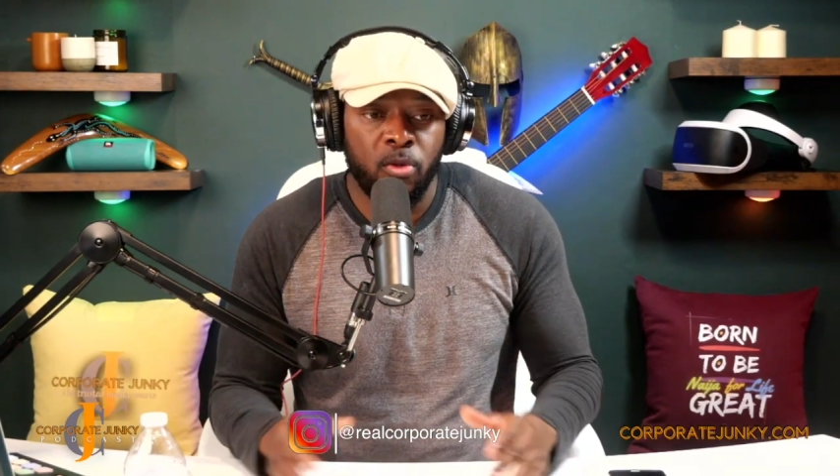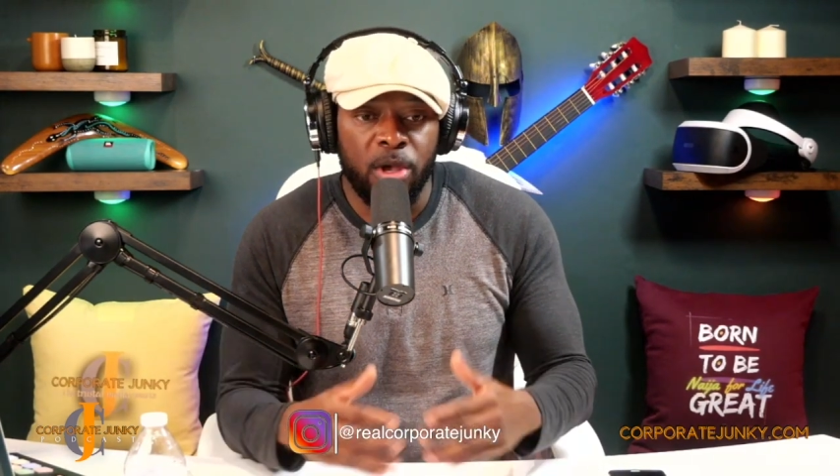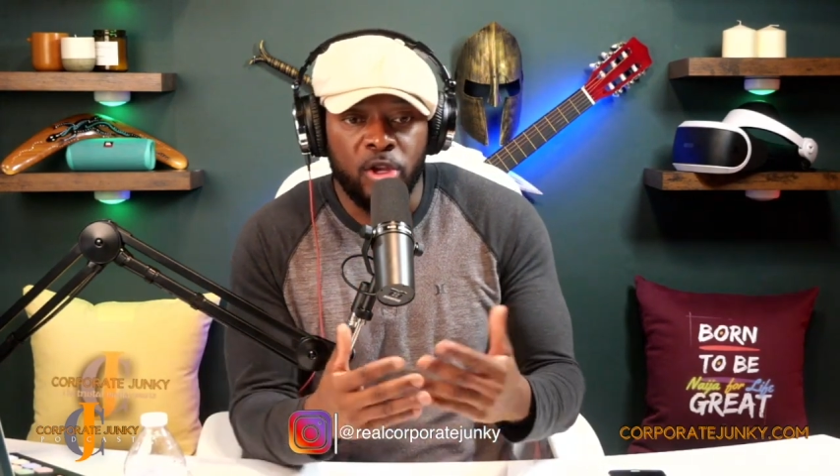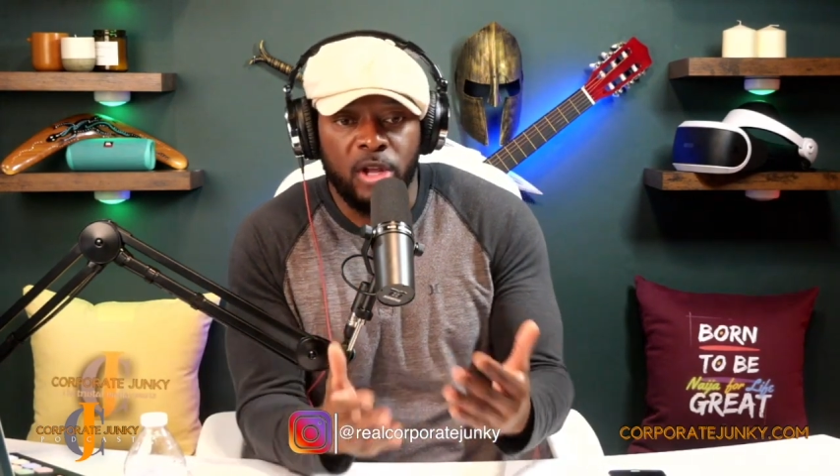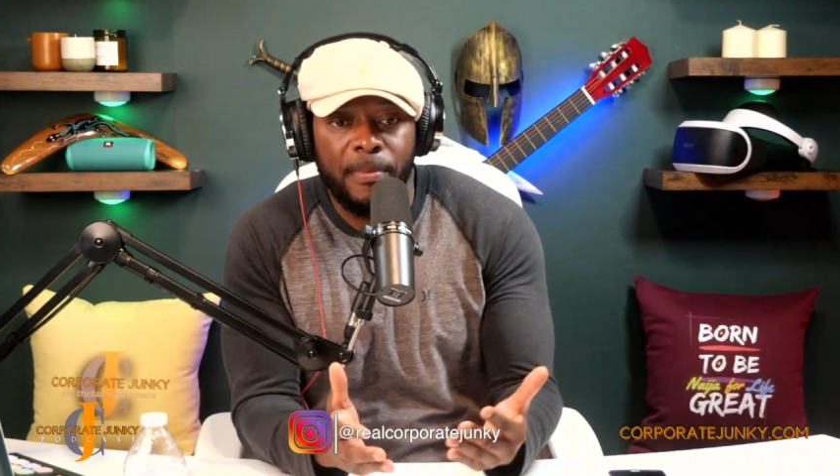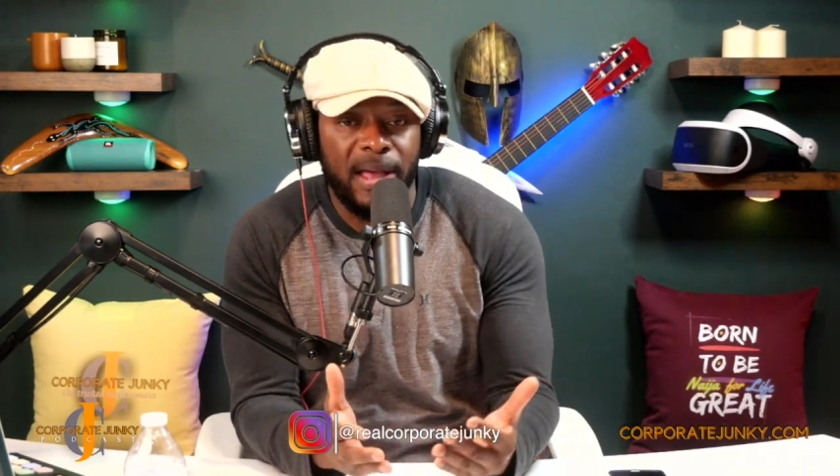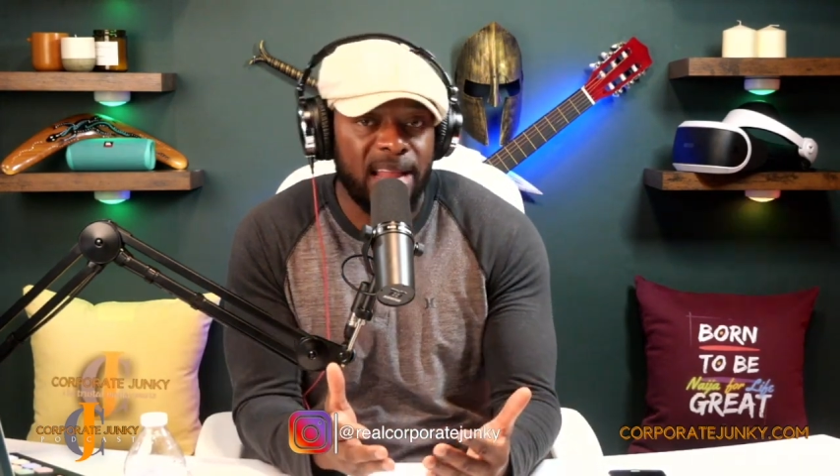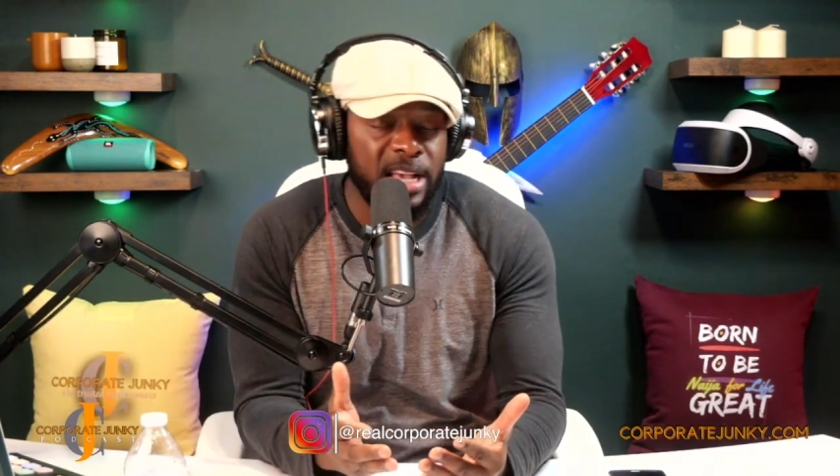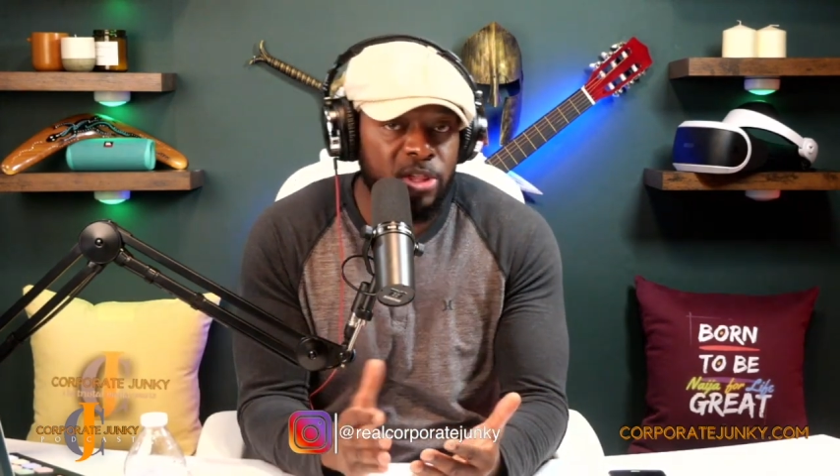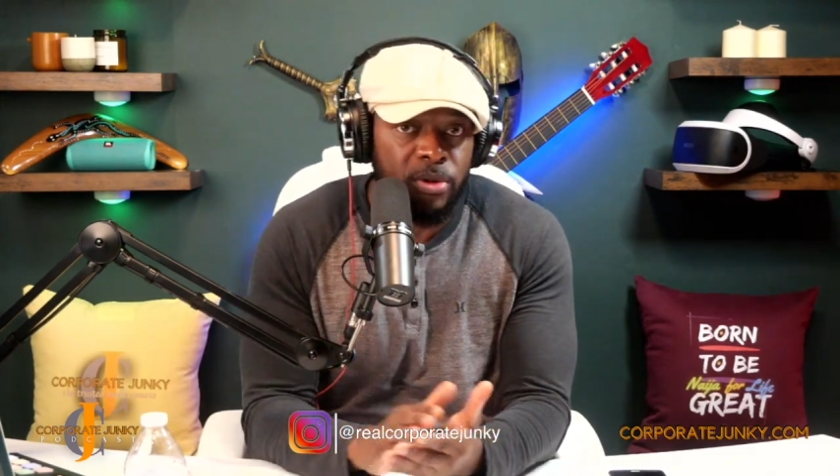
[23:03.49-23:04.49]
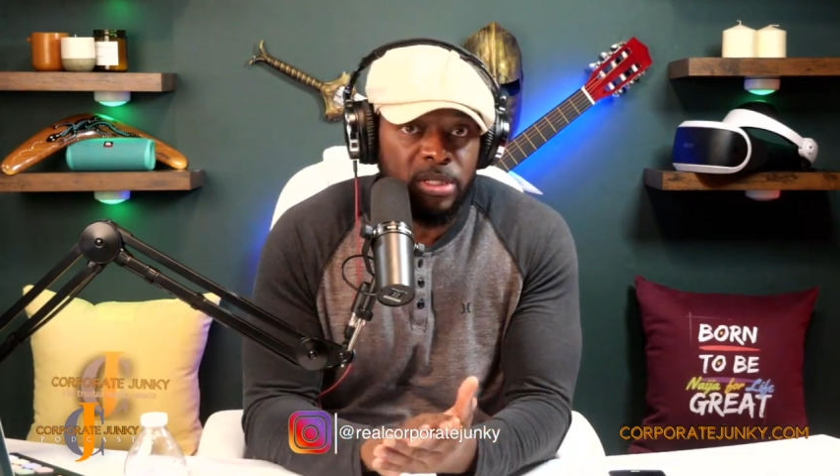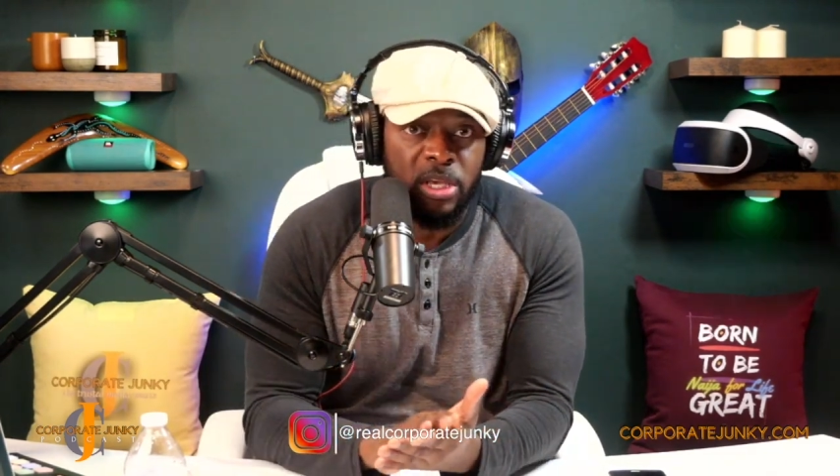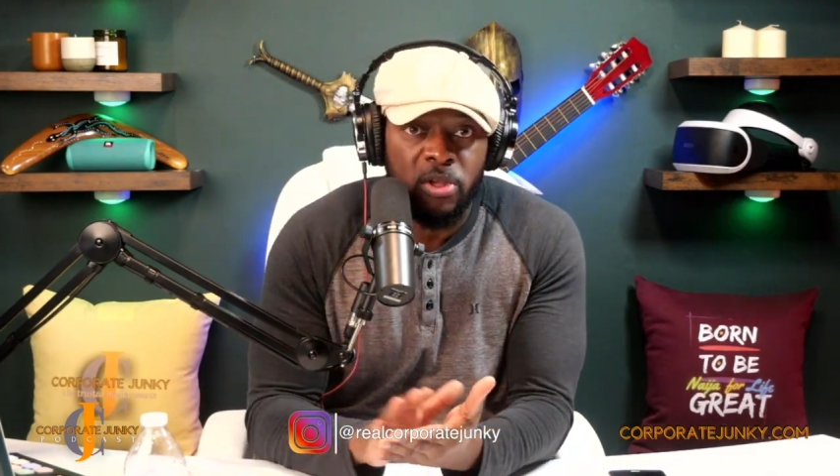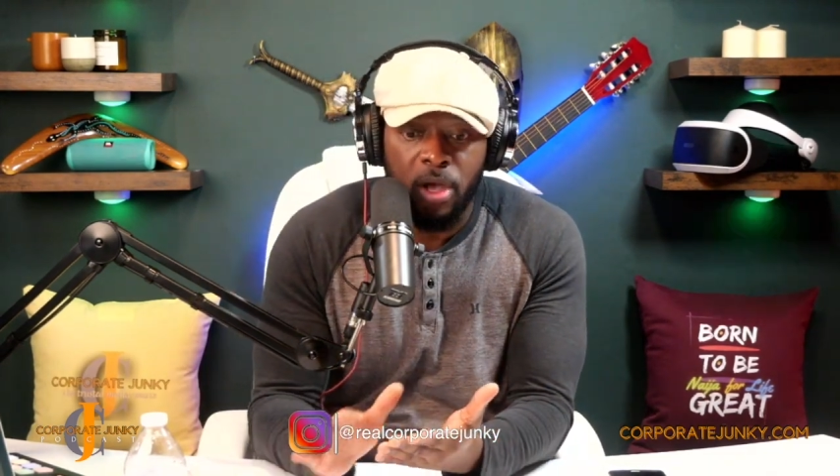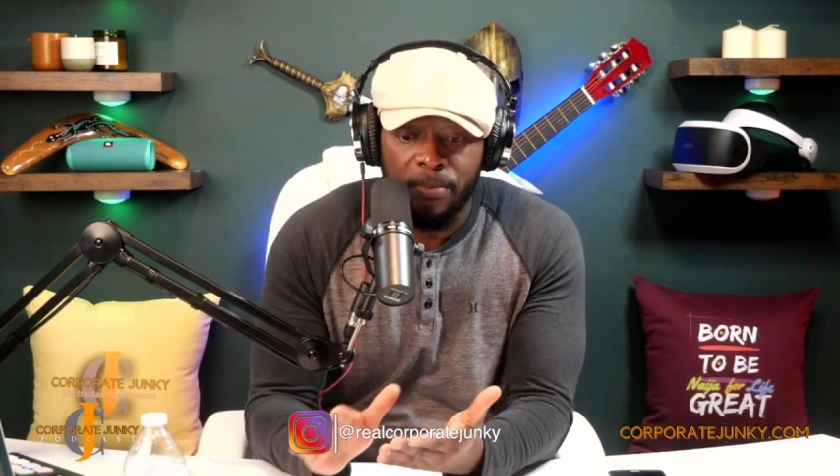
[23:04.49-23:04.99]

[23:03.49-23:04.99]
So when you talk about Nigerians and you